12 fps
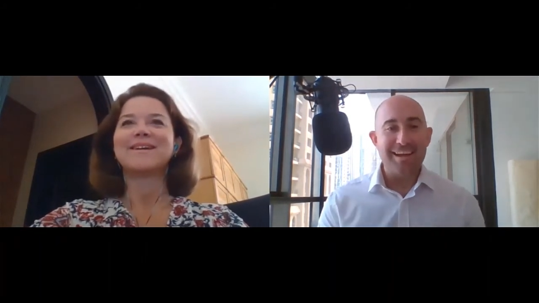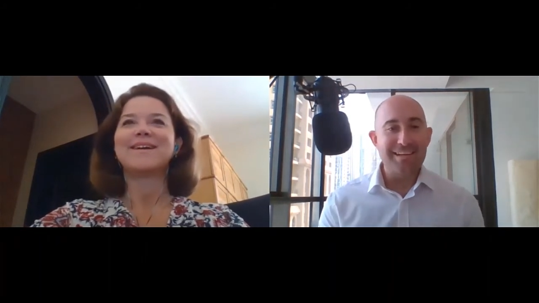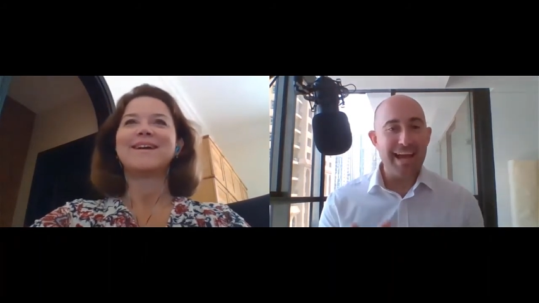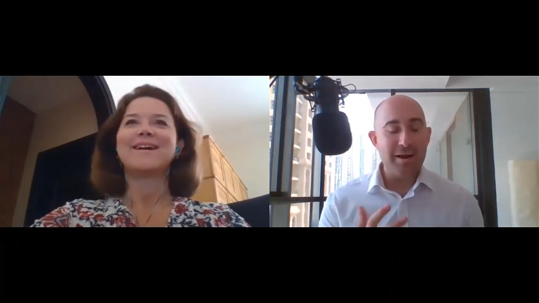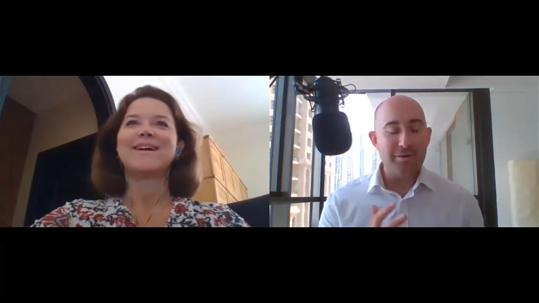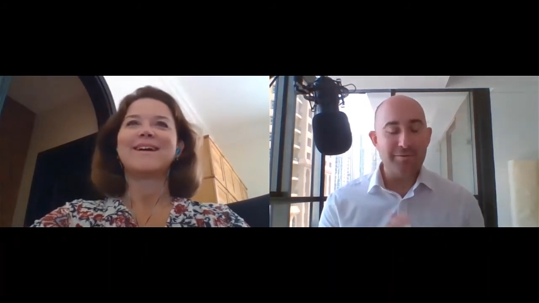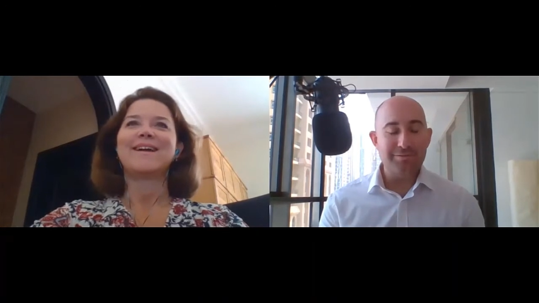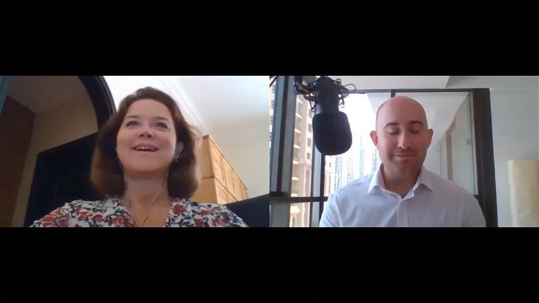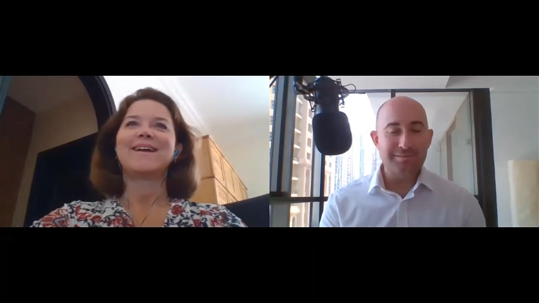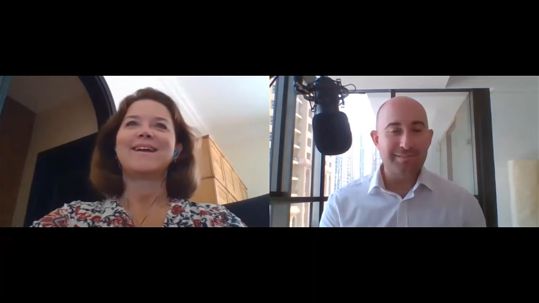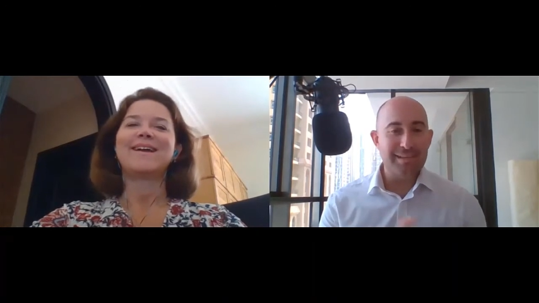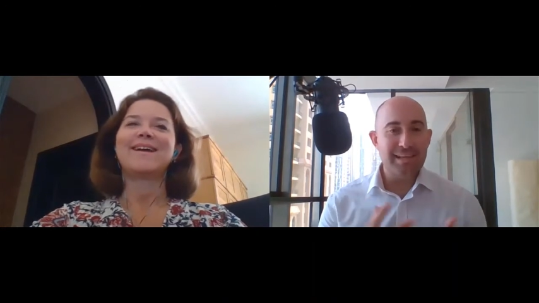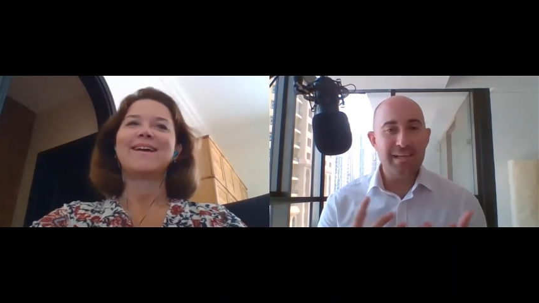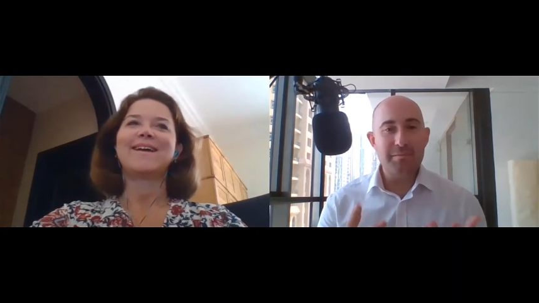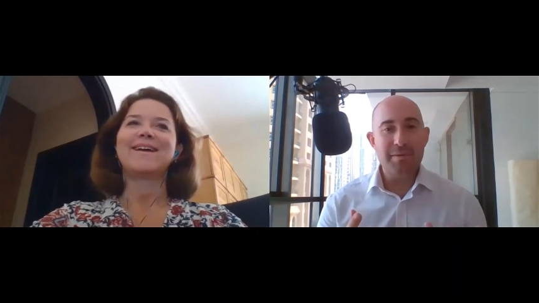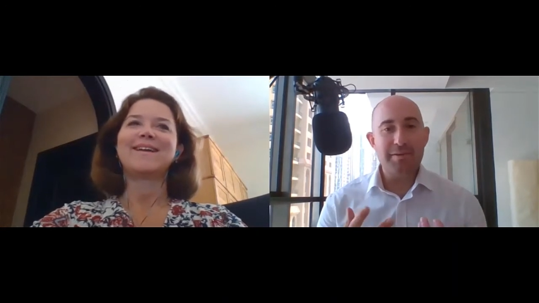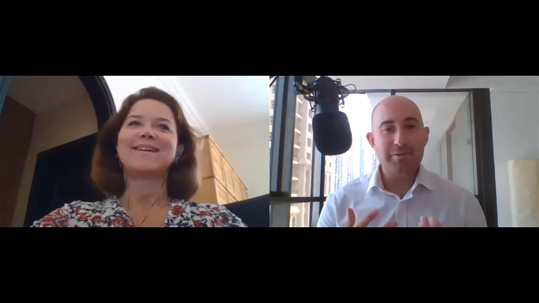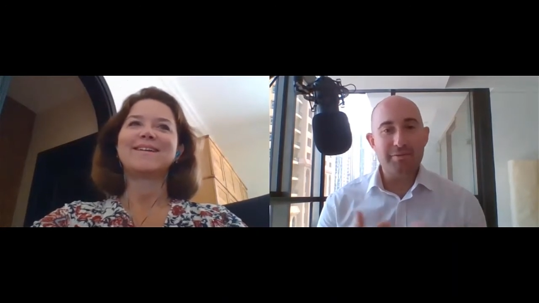Speaker 1: now, thinking
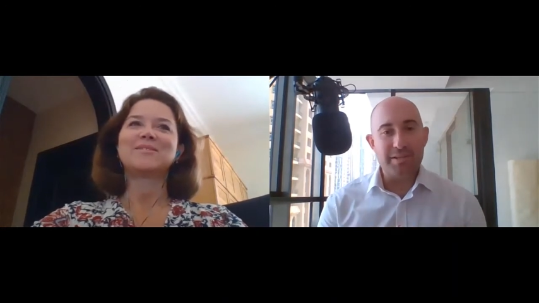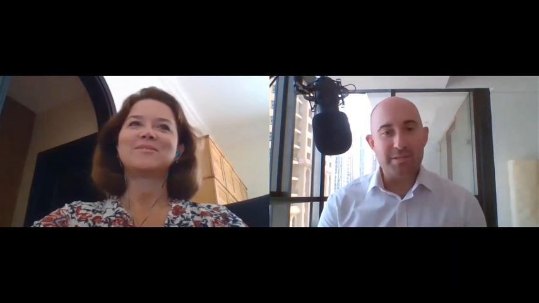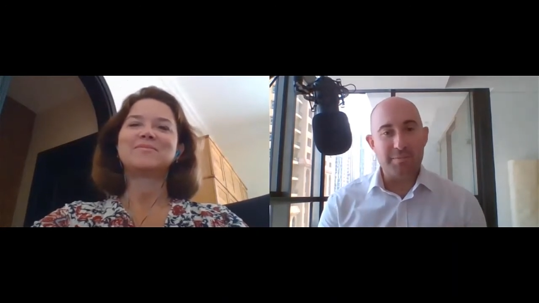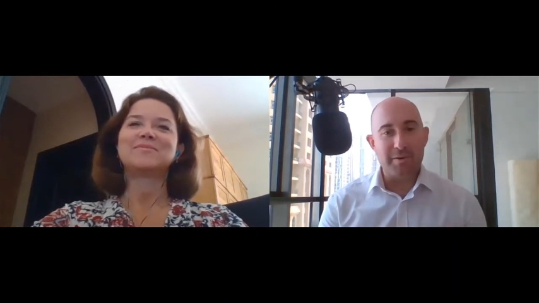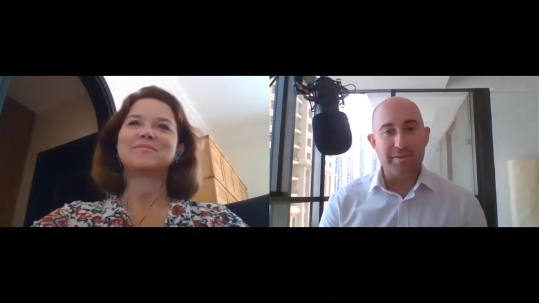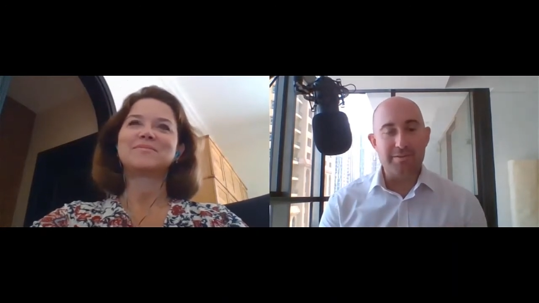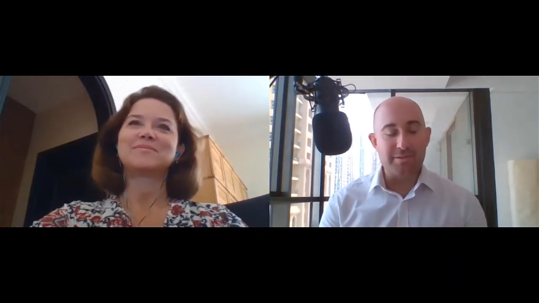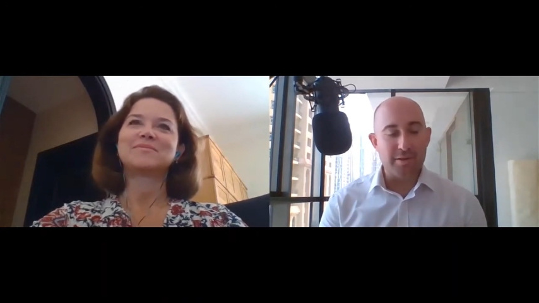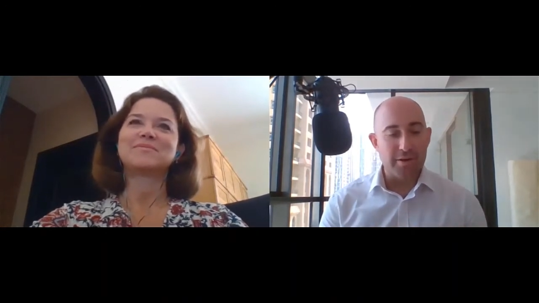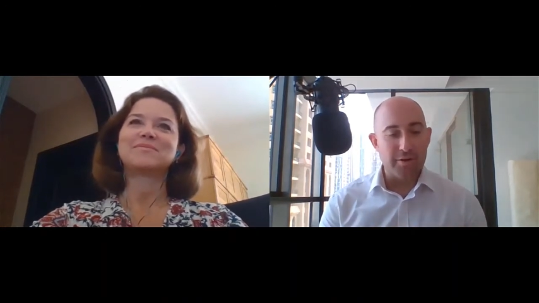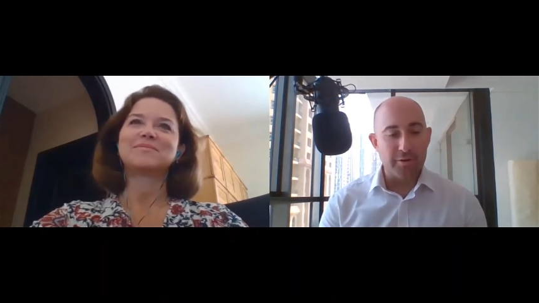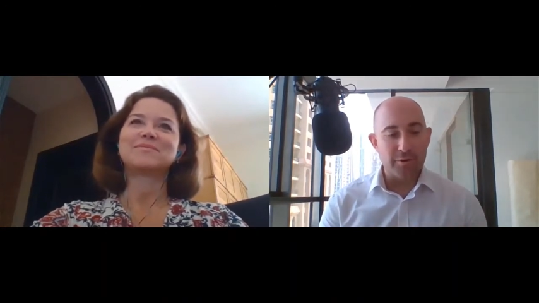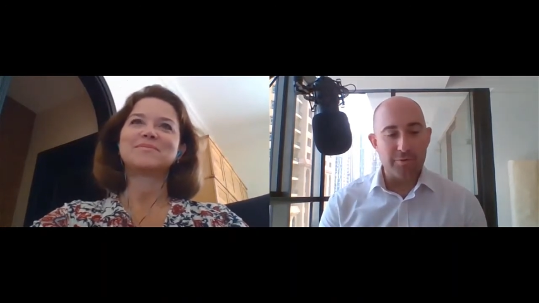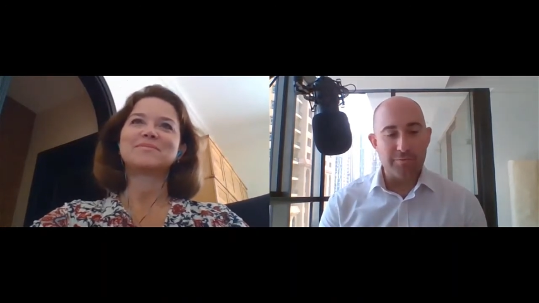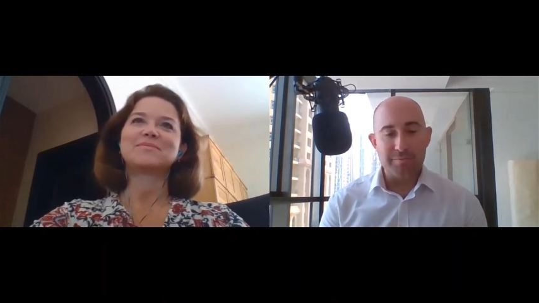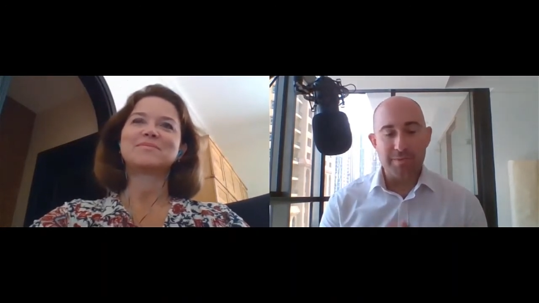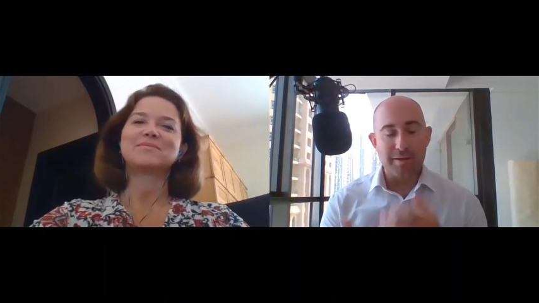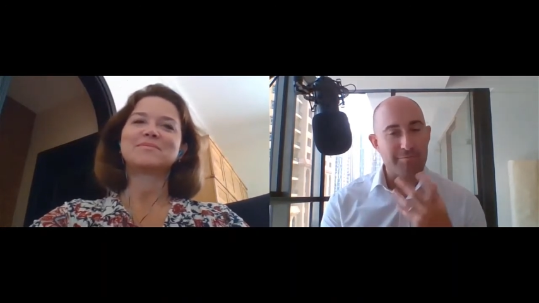about your experience, so,
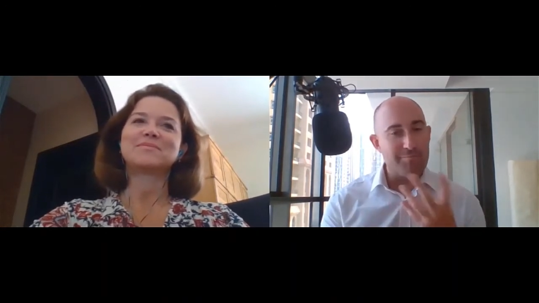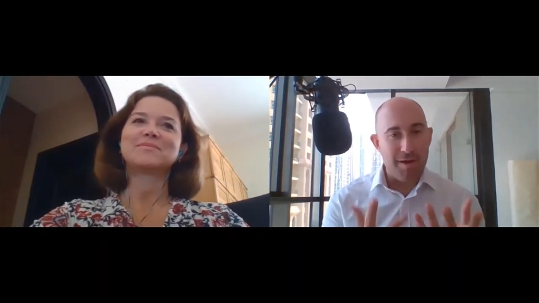you know,